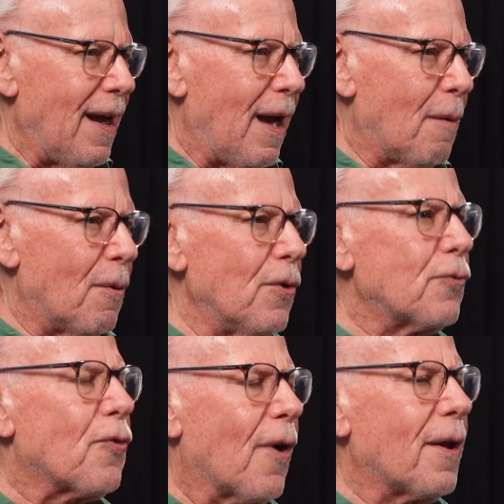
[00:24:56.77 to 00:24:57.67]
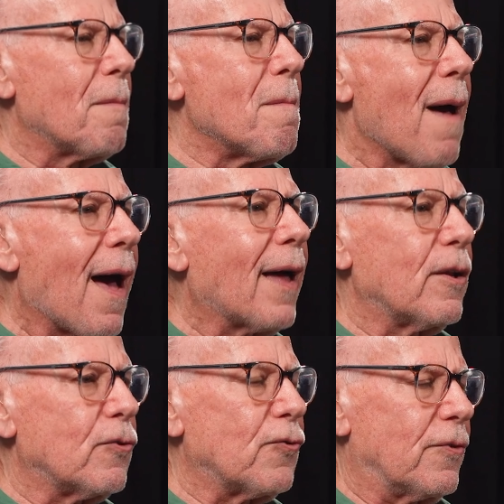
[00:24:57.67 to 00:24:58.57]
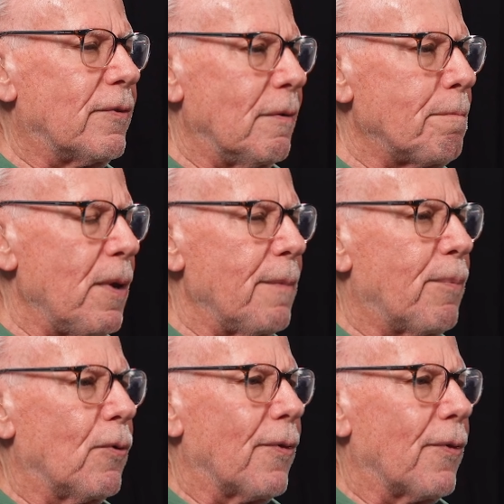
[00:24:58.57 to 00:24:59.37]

And when you're trying to manage people